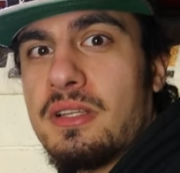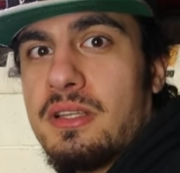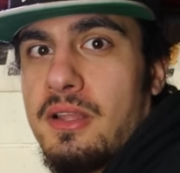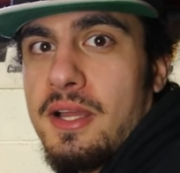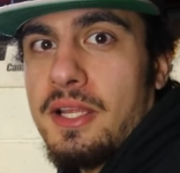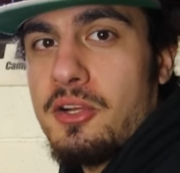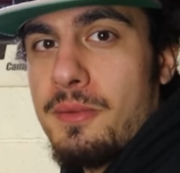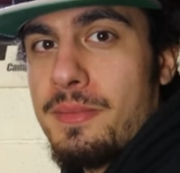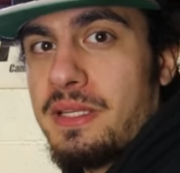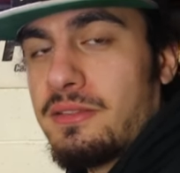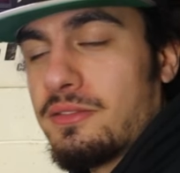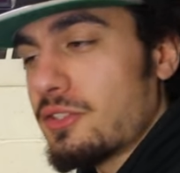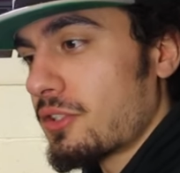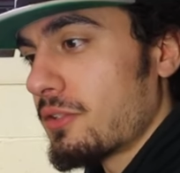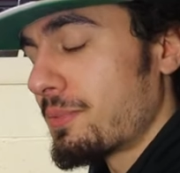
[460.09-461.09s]
Like, comment
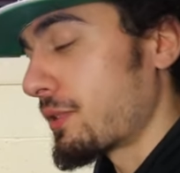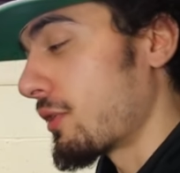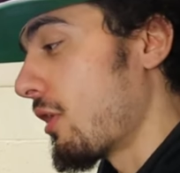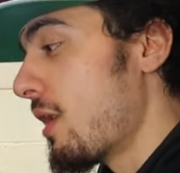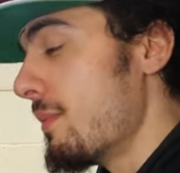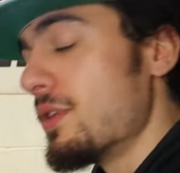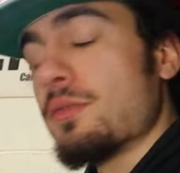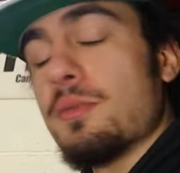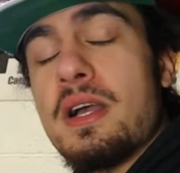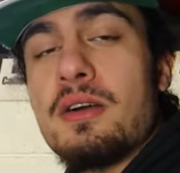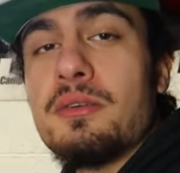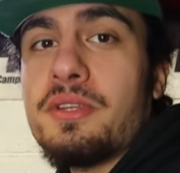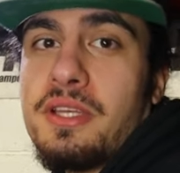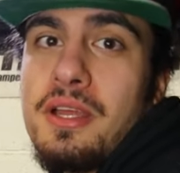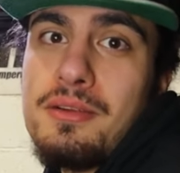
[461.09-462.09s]
and subscribe as
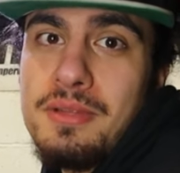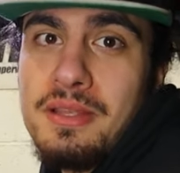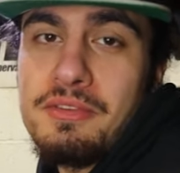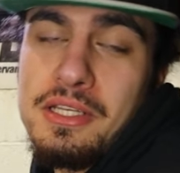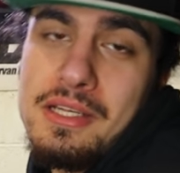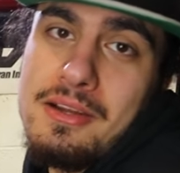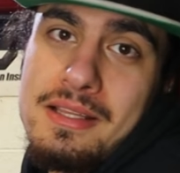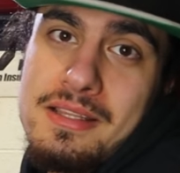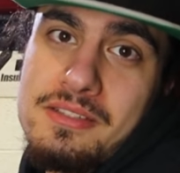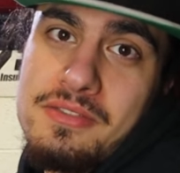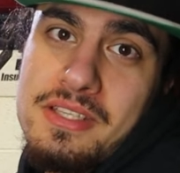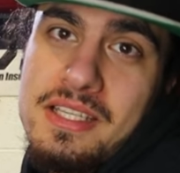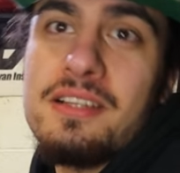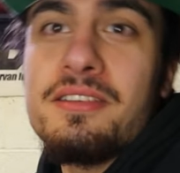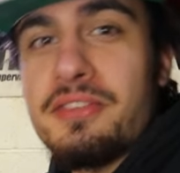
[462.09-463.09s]
well, you know, if you like this
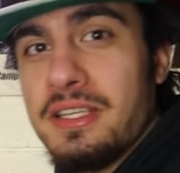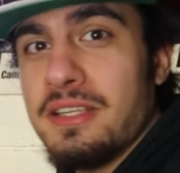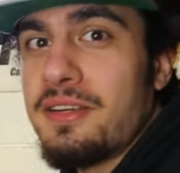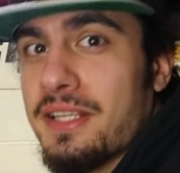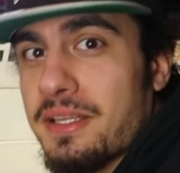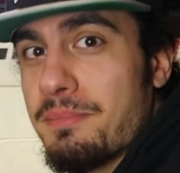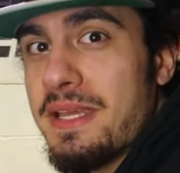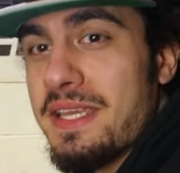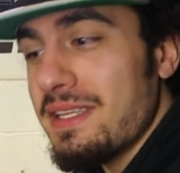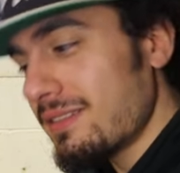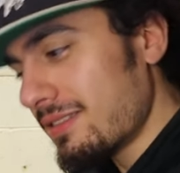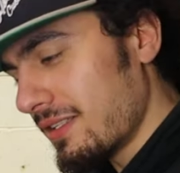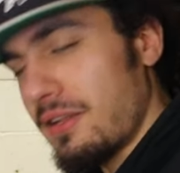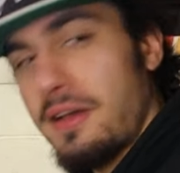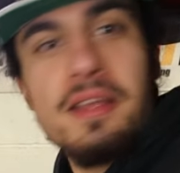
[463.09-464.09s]
video. If you like me,
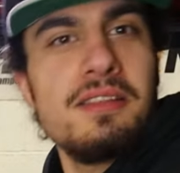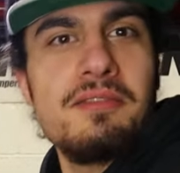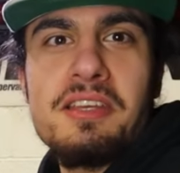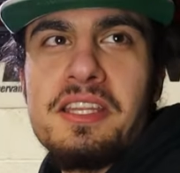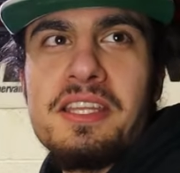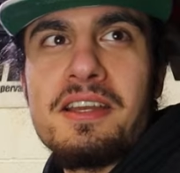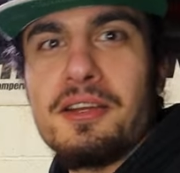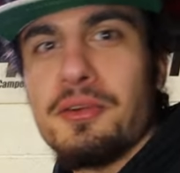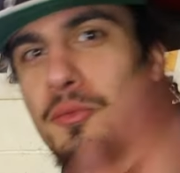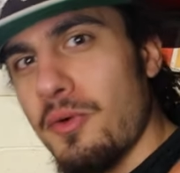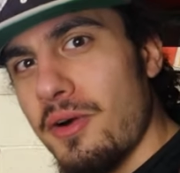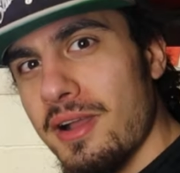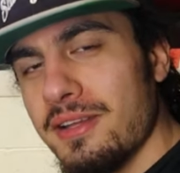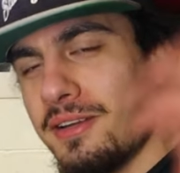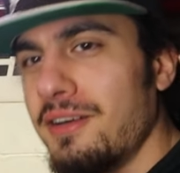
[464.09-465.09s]
like the video,
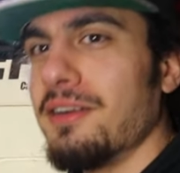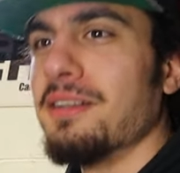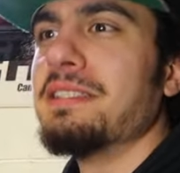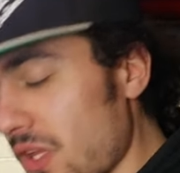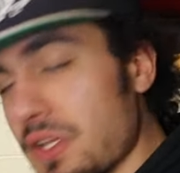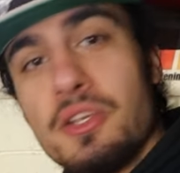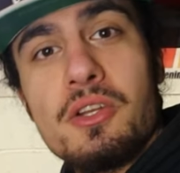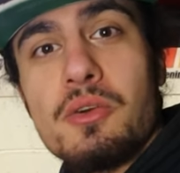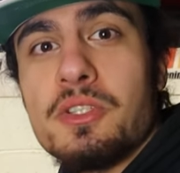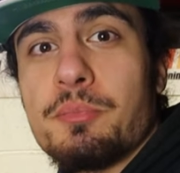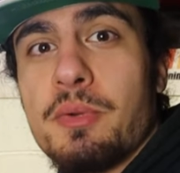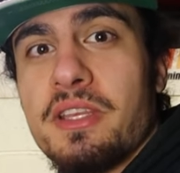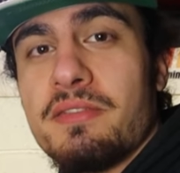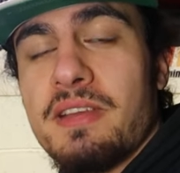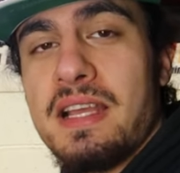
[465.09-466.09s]
why not? You can always
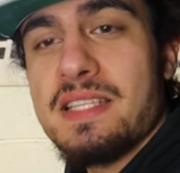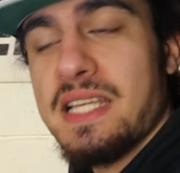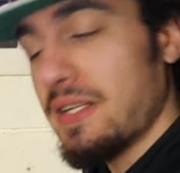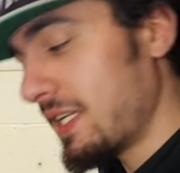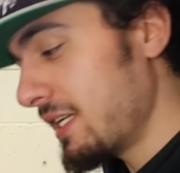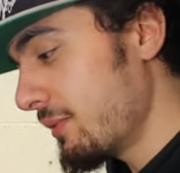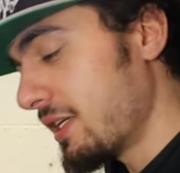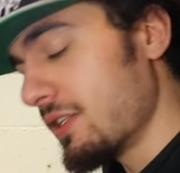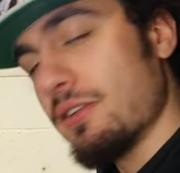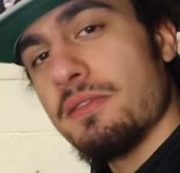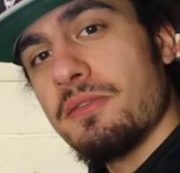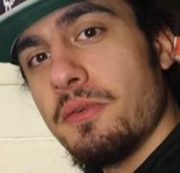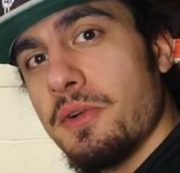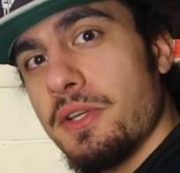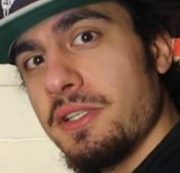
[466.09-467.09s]
bring your van down here, we could do it
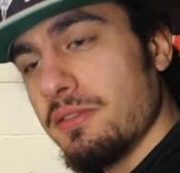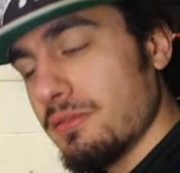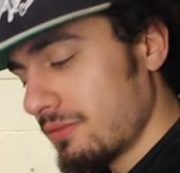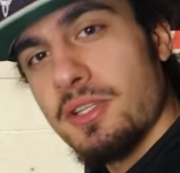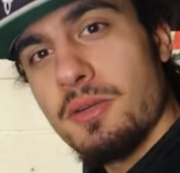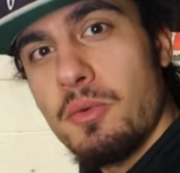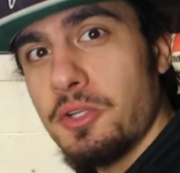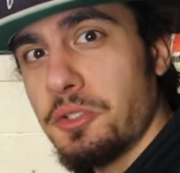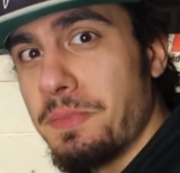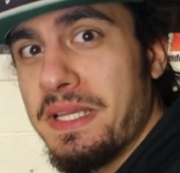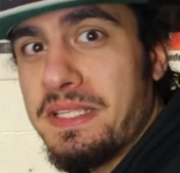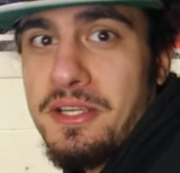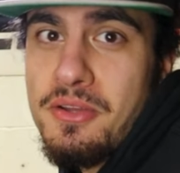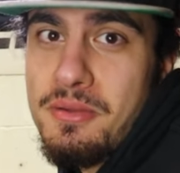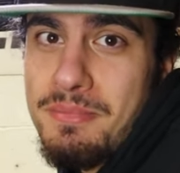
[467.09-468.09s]
for you. You could watch
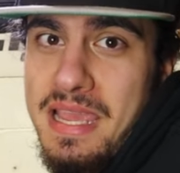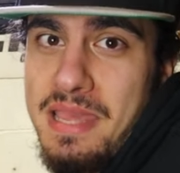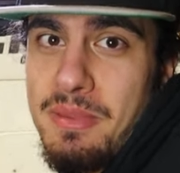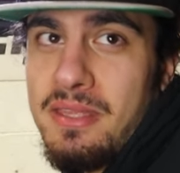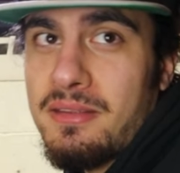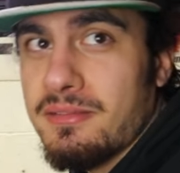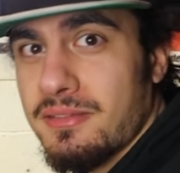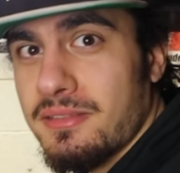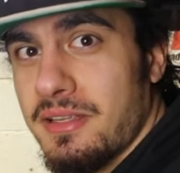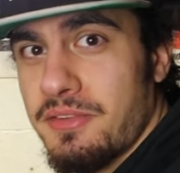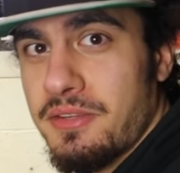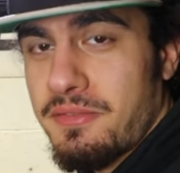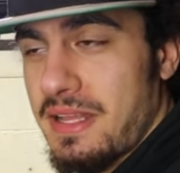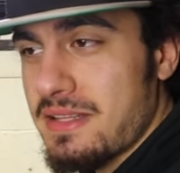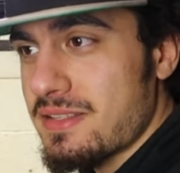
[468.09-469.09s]
me do it maybe,
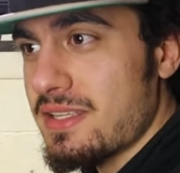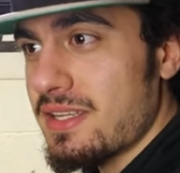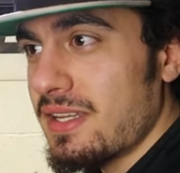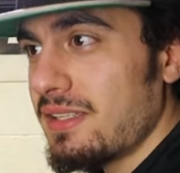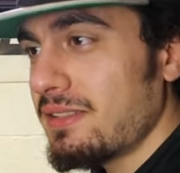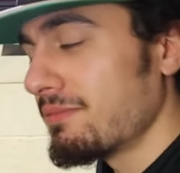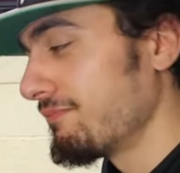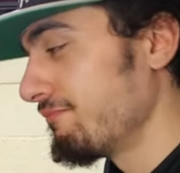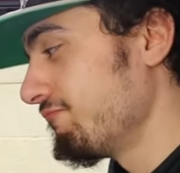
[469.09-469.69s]
if you're fancying it.